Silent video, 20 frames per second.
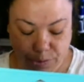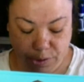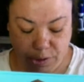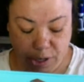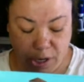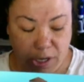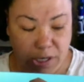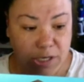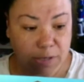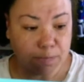
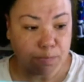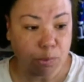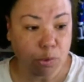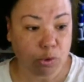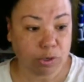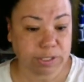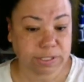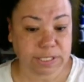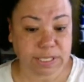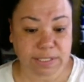cutting
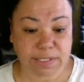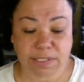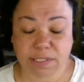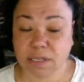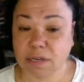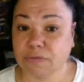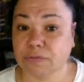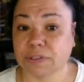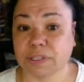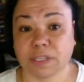boards and
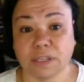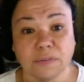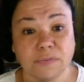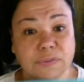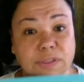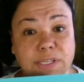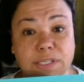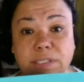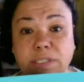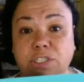stuff, give
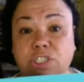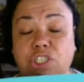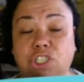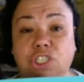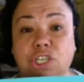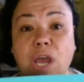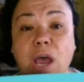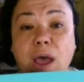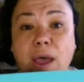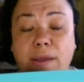these a
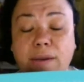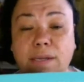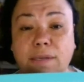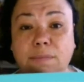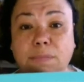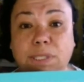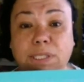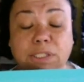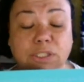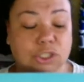shot. I
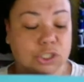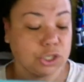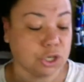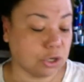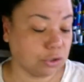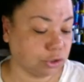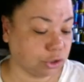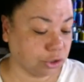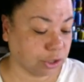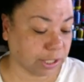mean, you
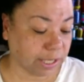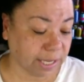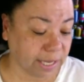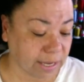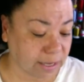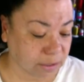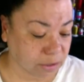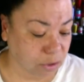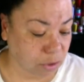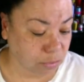know, you
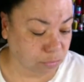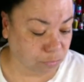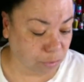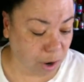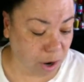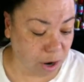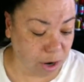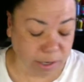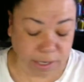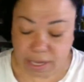can't go
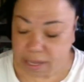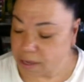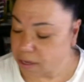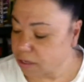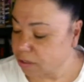wrong.